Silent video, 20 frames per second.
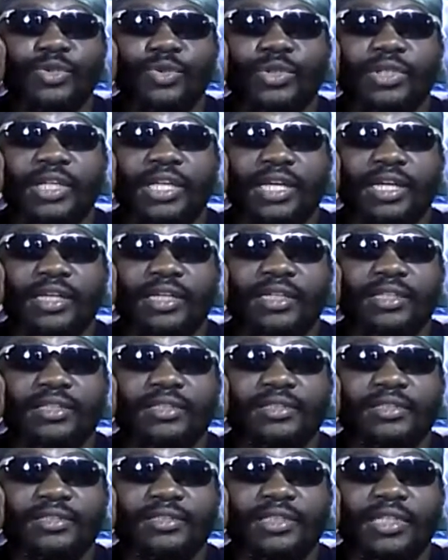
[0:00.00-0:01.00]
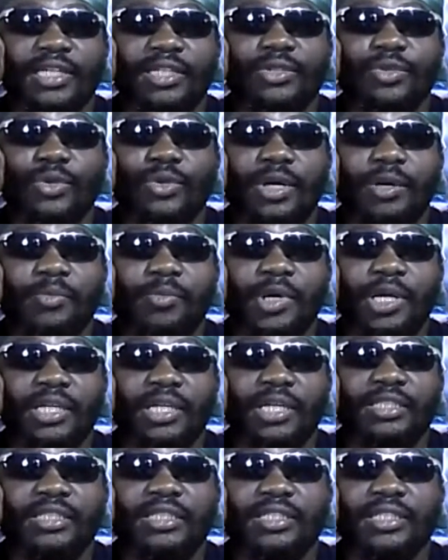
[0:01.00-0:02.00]
Judea and to
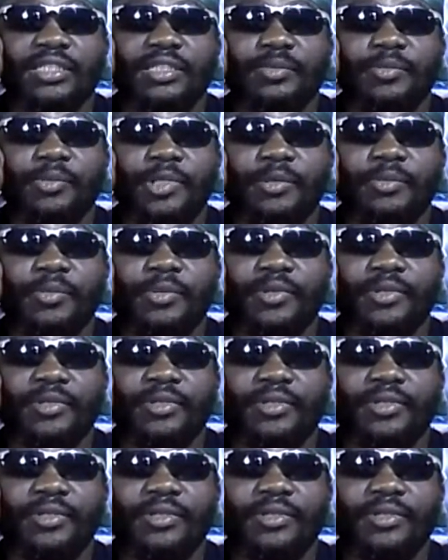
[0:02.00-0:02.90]
abolish these people.